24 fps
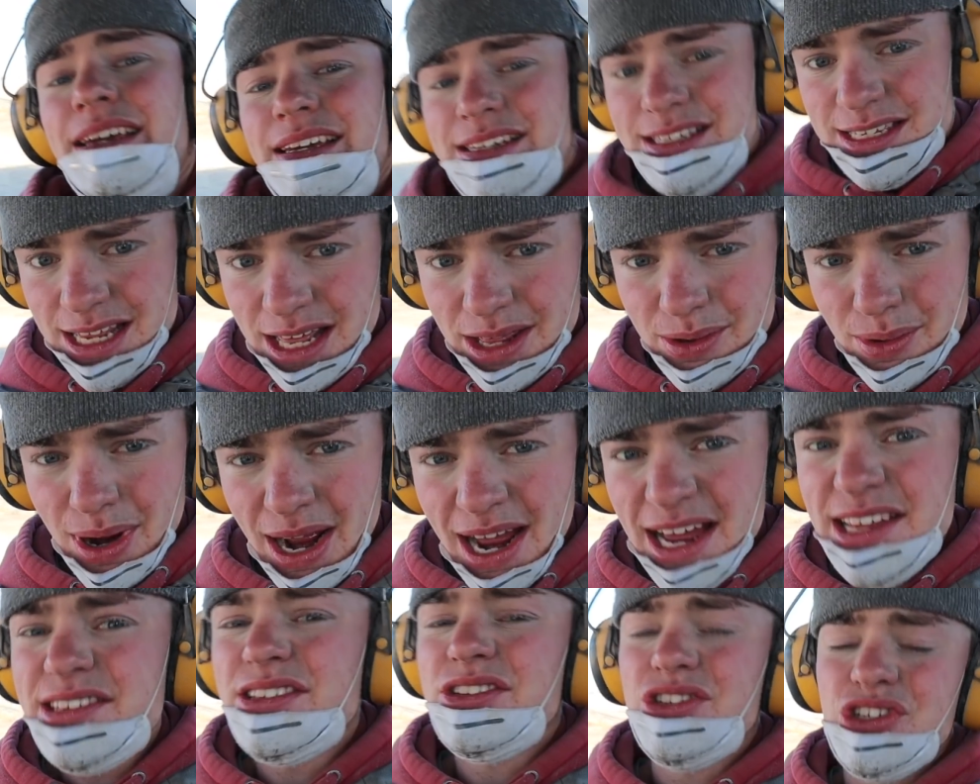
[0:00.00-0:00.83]
Because
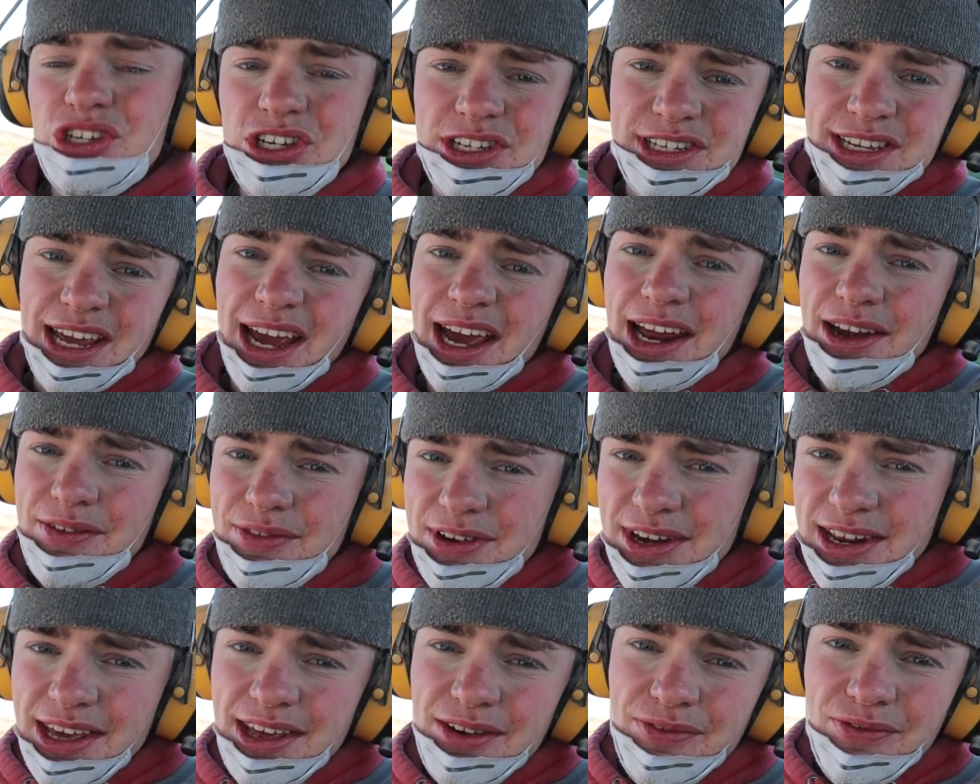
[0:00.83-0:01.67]
otherwise, it's just kind
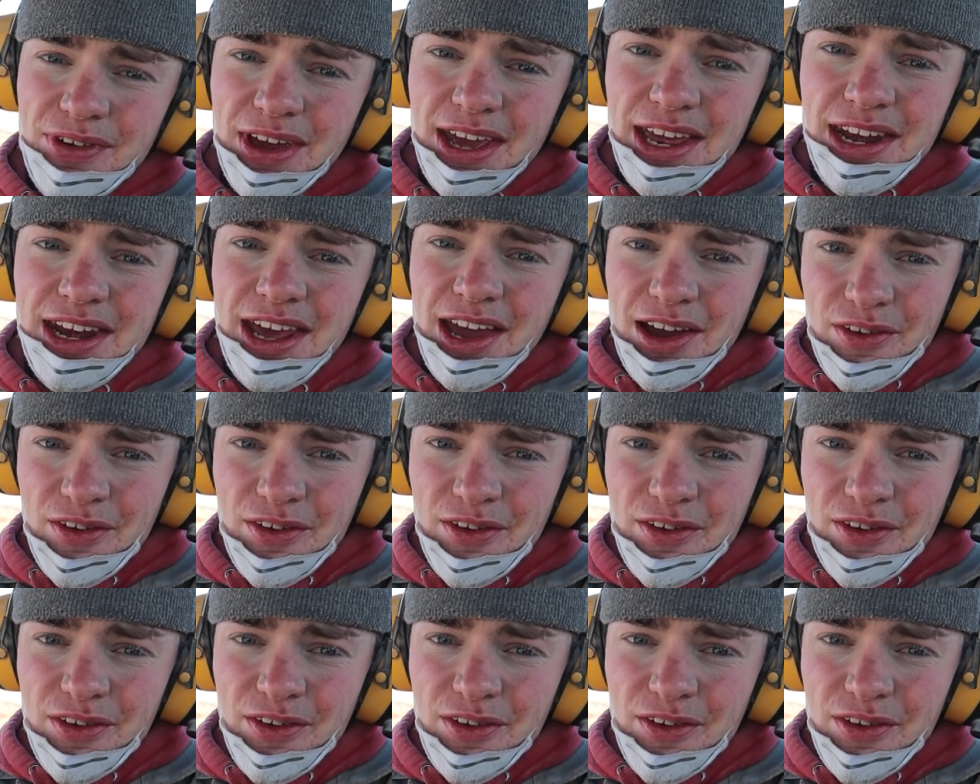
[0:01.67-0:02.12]
of an in vain